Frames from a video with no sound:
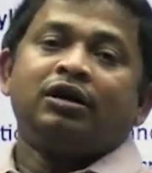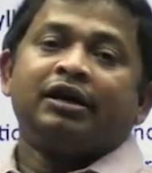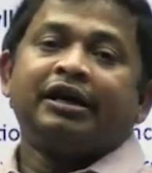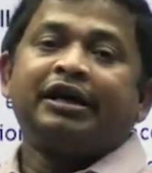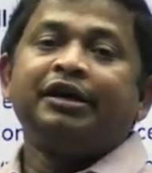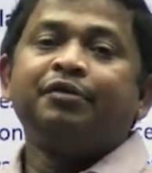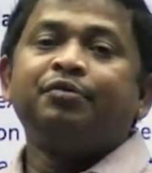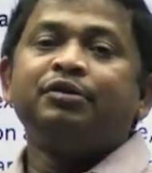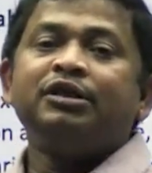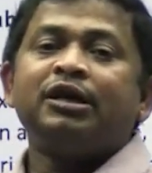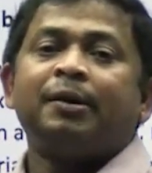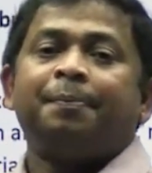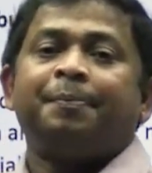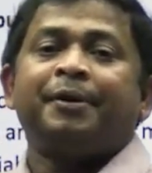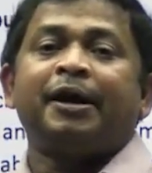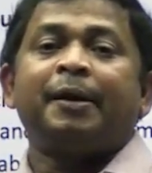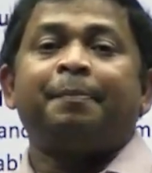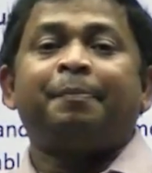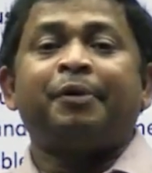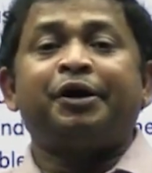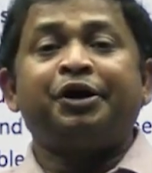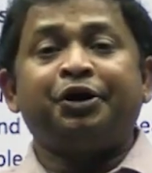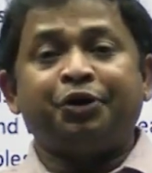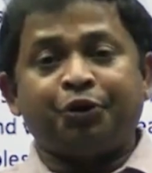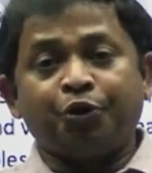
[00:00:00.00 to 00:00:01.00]
give the
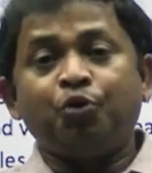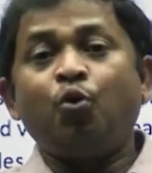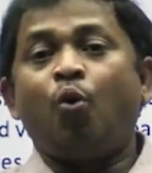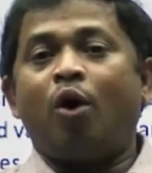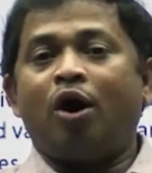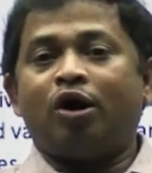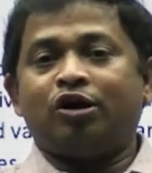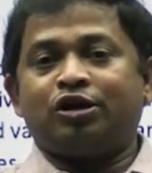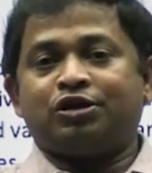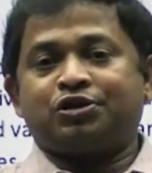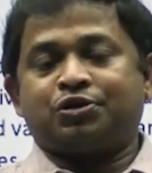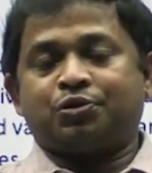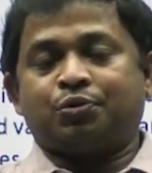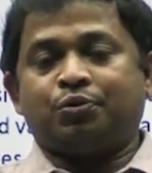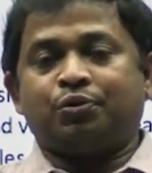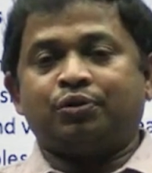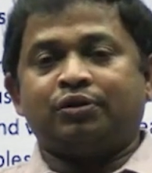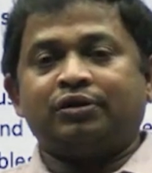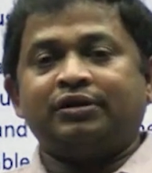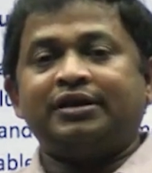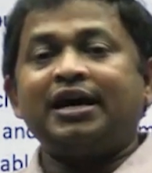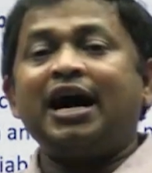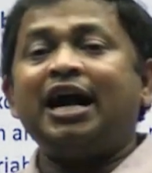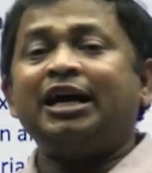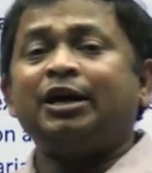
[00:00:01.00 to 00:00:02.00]
paper 2 also.
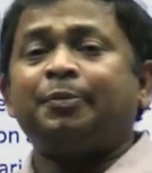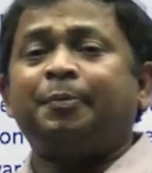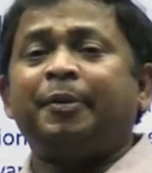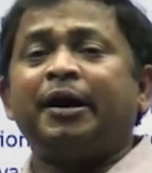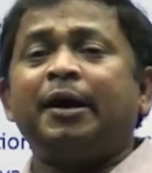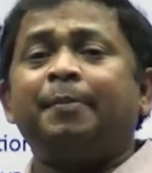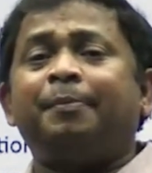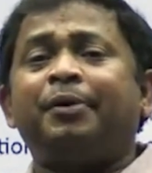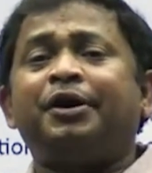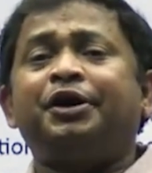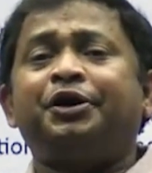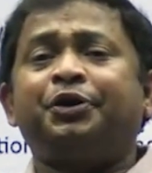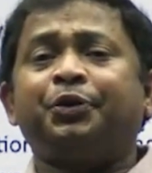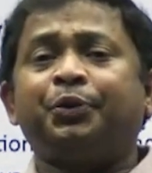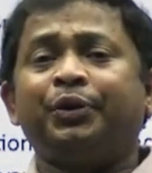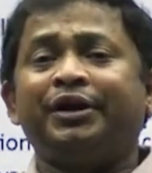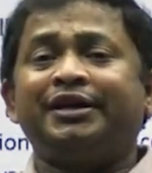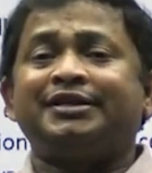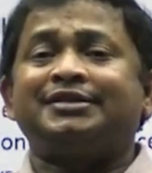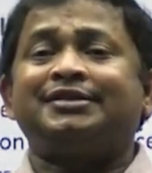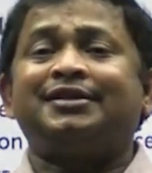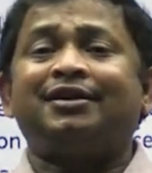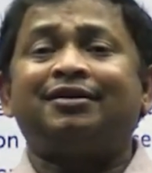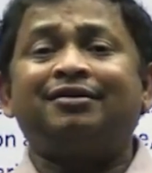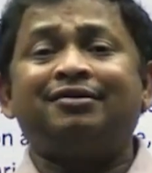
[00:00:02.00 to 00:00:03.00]
That paper 2
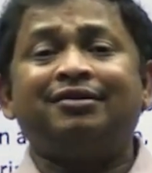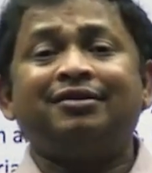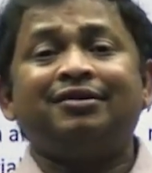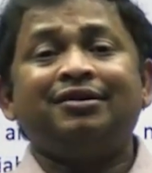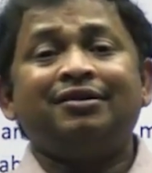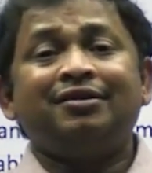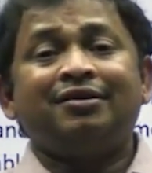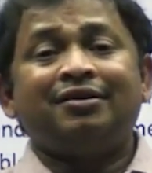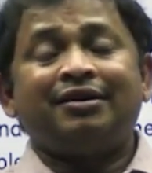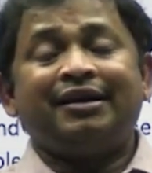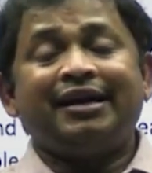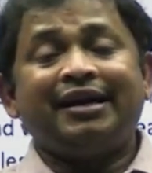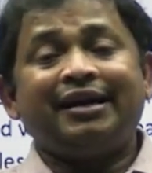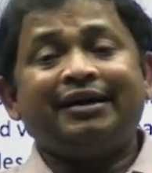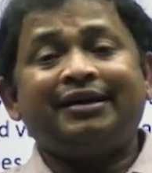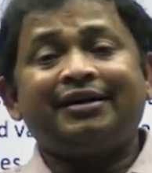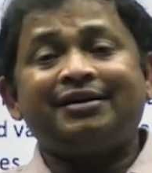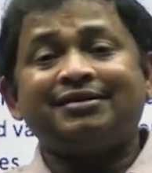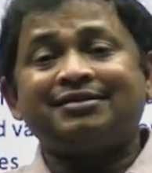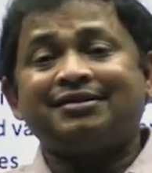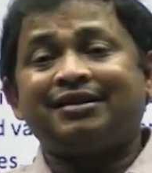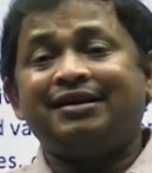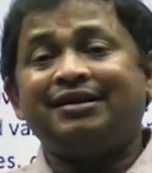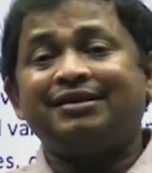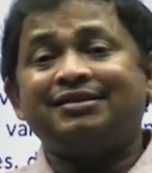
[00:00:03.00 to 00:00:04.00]
is the
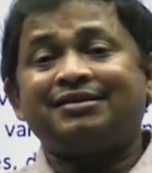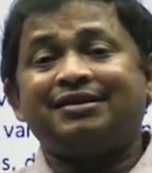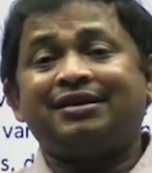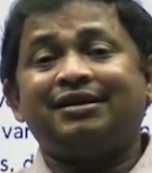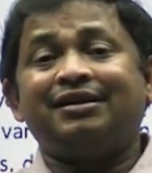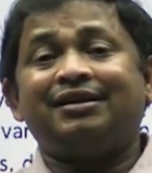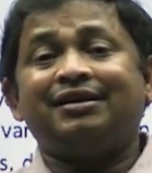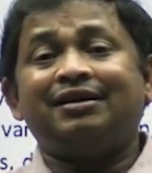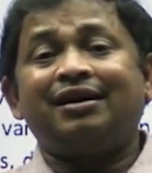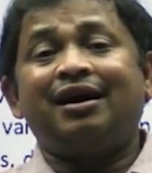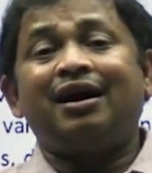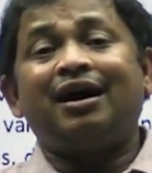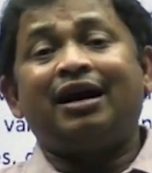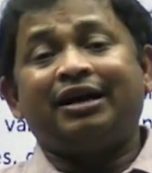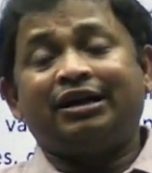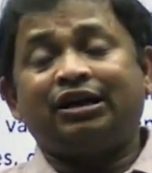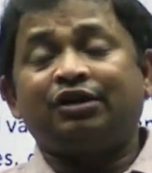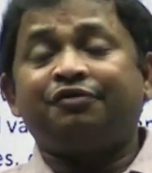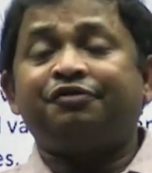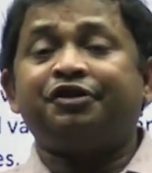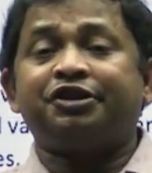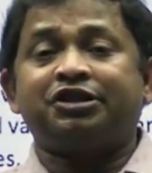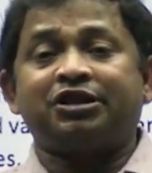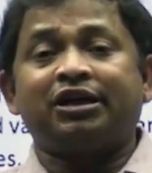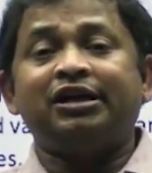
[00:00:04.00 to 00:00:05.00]
data science and
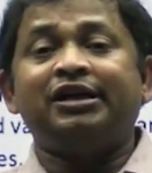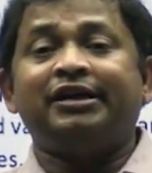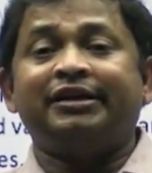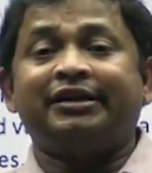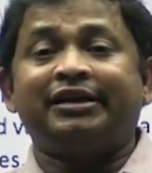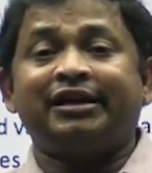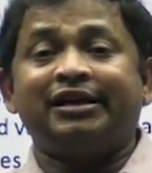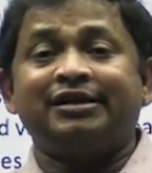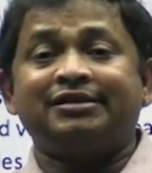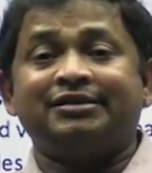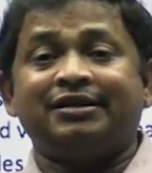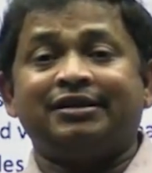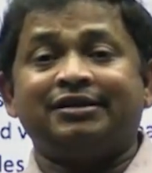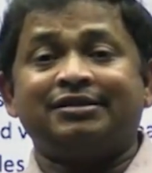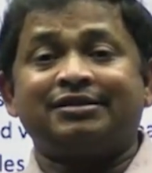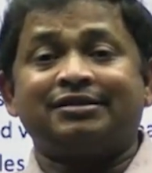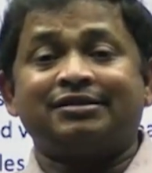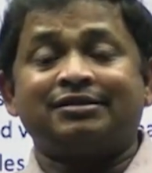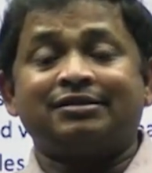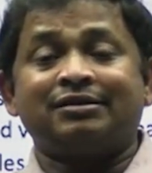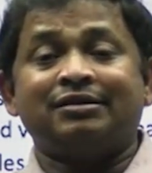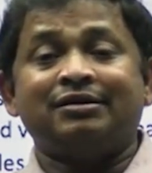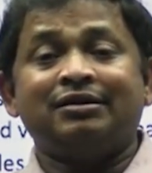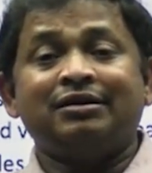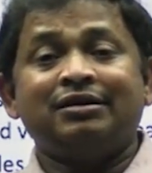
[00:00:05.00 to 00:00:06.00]
artificial
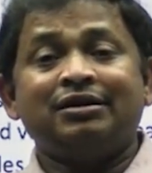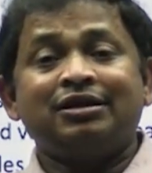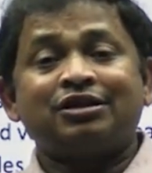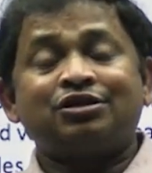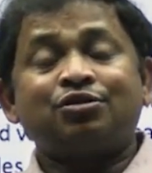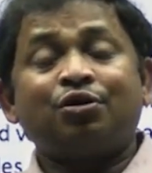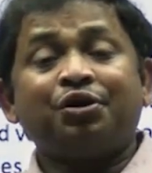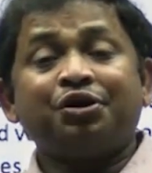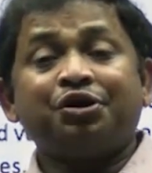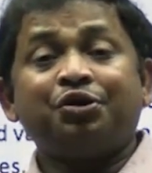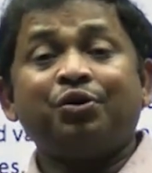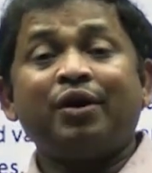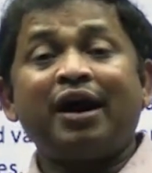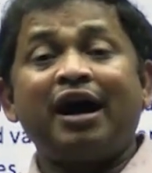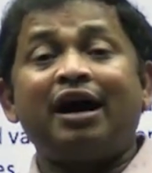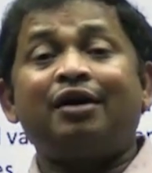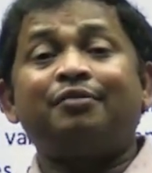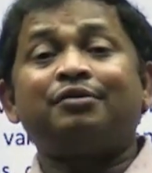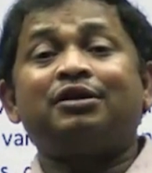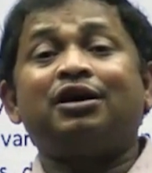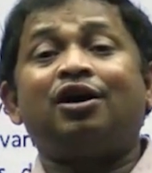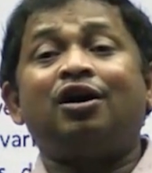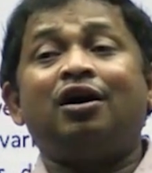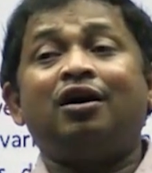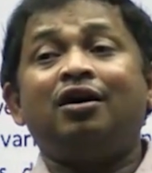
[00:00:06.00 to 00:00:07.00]
intelligence. So you
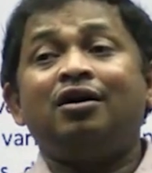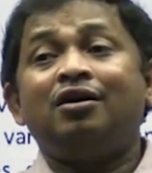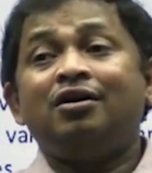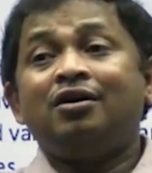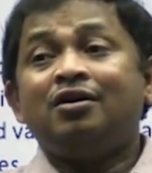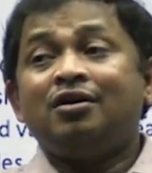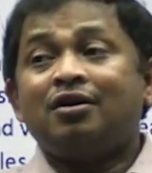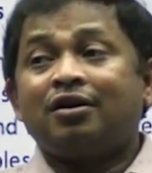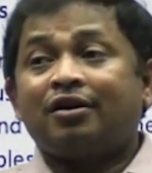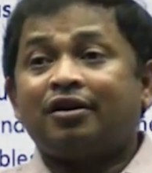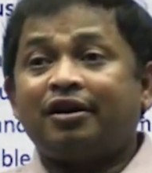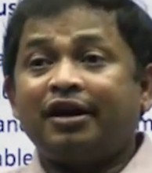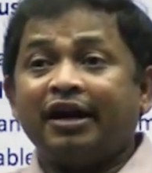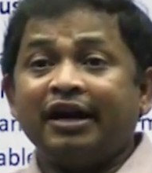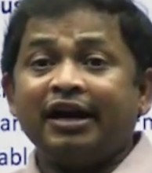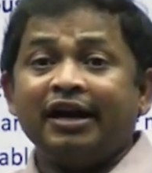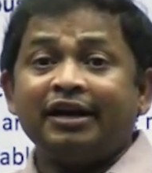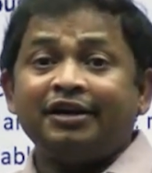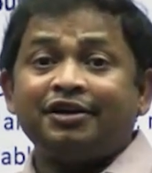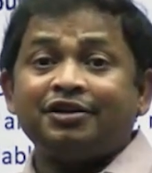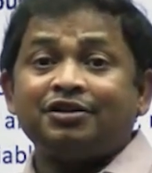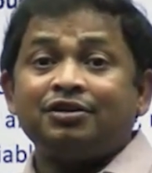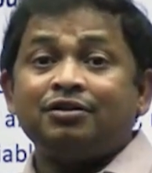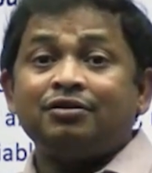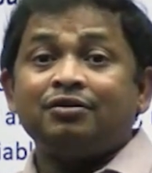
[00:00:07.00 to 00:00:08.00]
have the
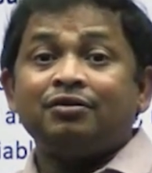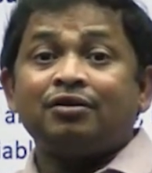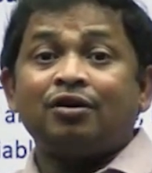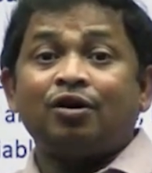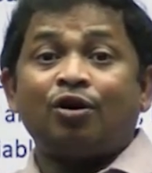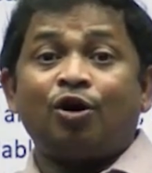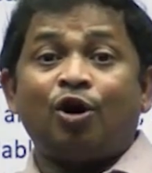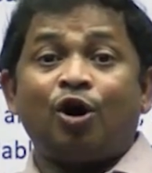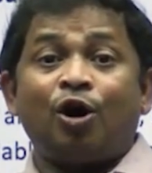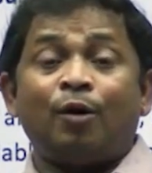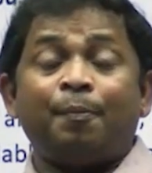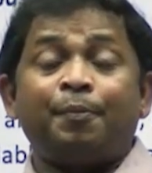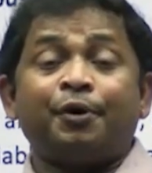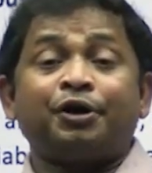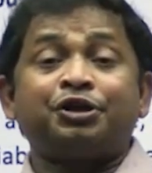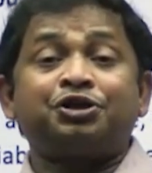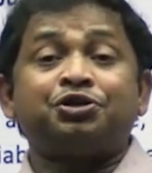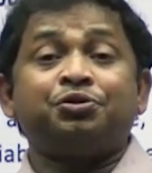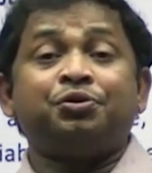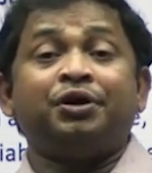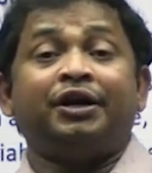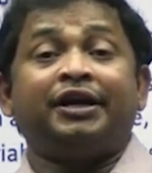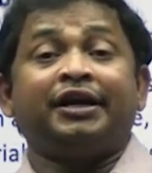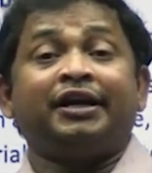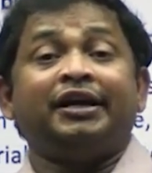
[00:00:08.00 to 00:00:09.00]
great
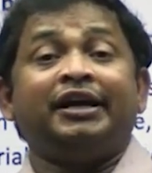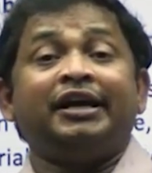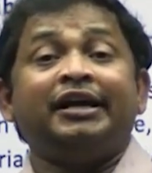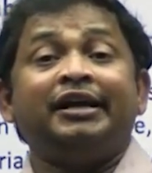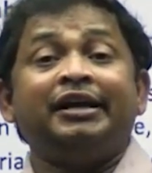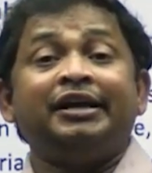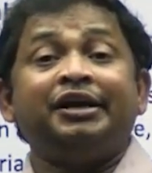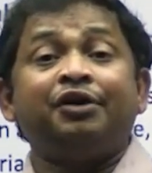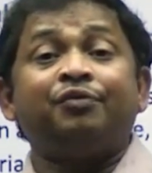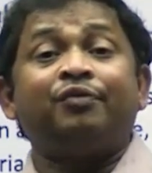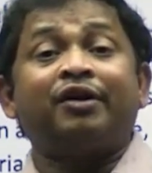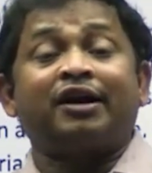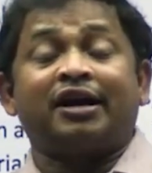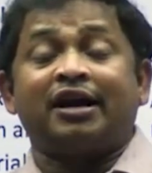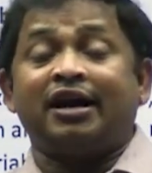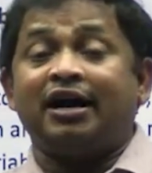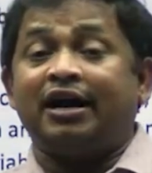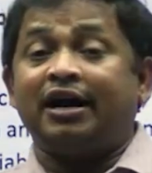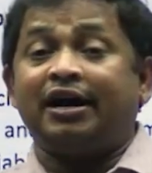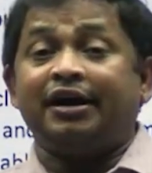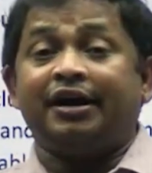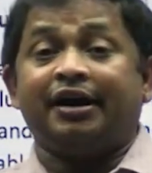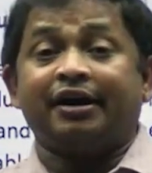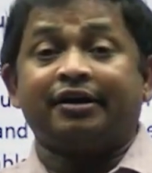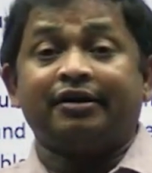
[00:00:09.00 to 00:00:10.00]
opportunity in your
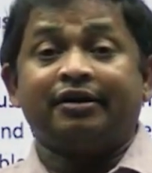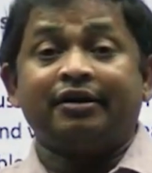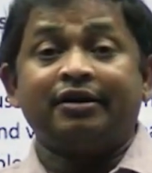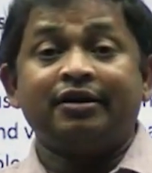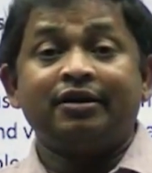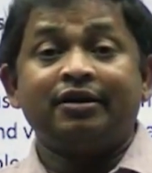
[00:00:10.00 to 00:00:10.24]
hand.